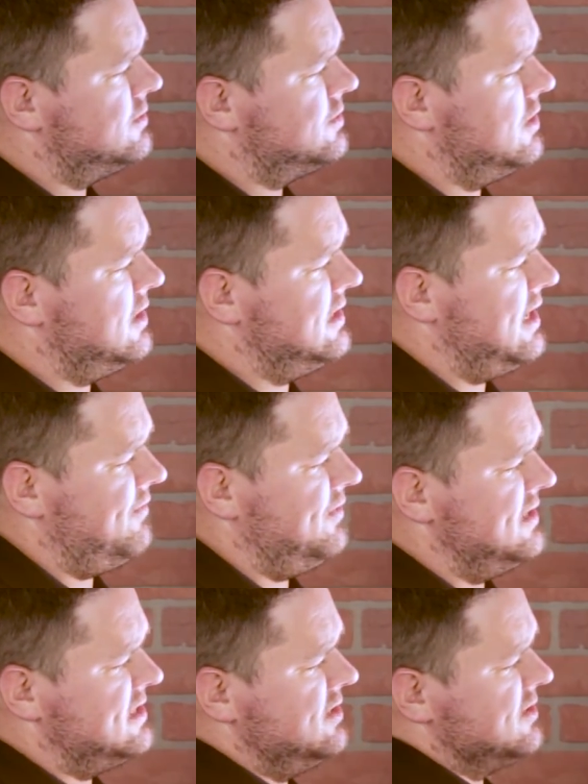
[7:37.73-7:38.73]
So you can
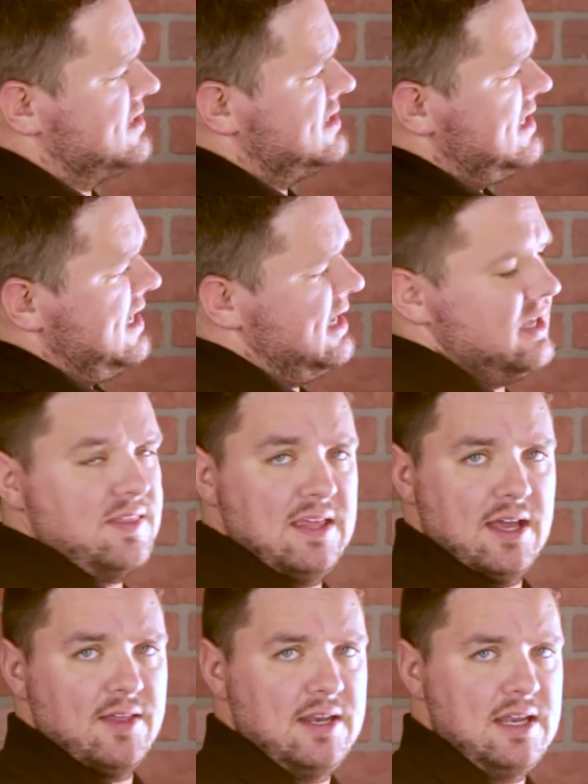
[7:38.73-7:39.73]
definitely still see
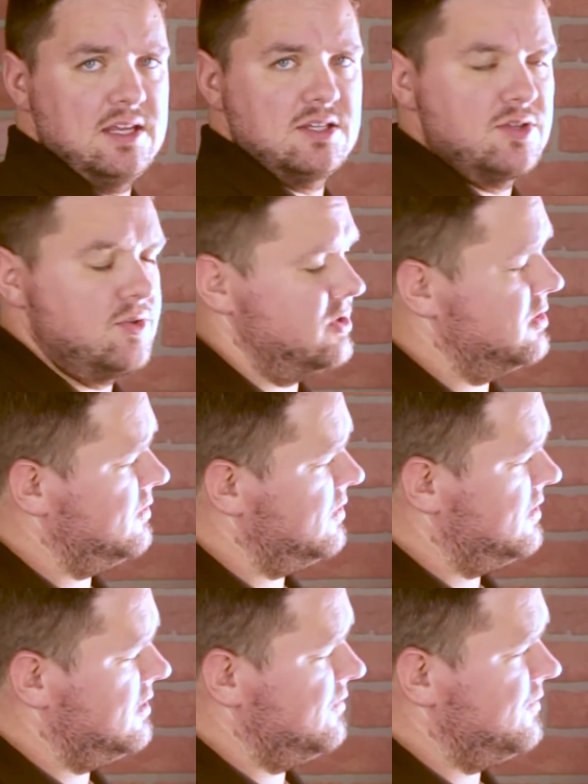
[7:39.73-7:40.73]
the LEDs through
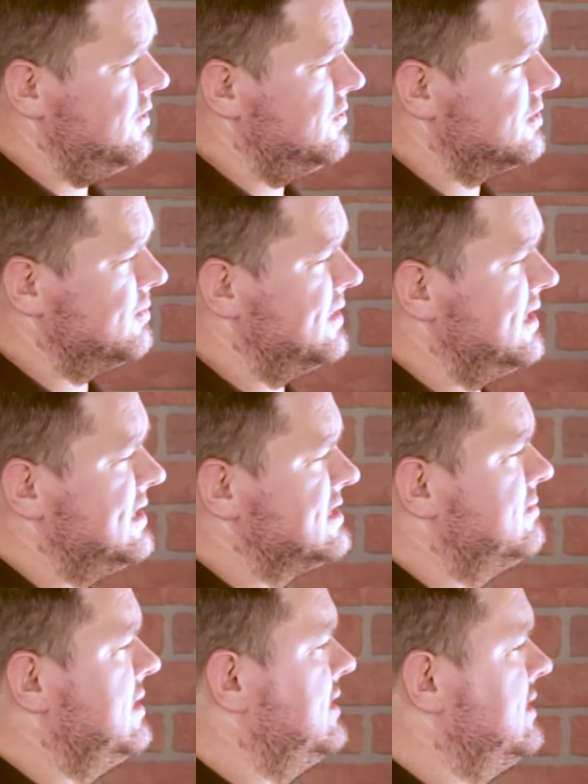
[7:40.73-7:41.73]
the diffuser, but that
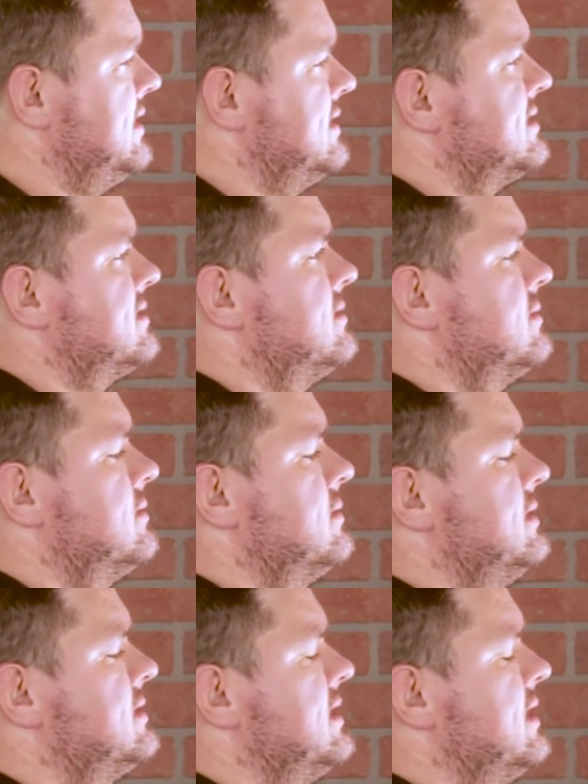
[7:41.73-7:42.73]
doesn't mean that it's
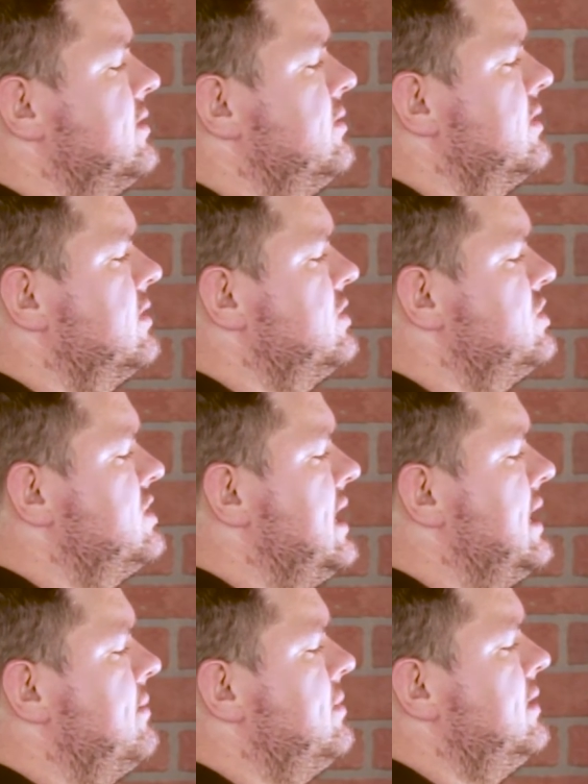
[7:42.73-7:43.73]
not doing a good
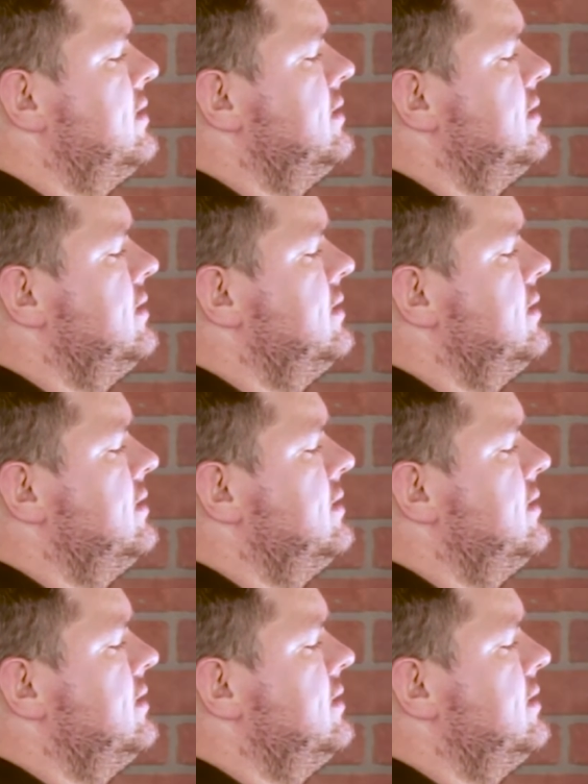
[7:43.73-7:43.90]
job.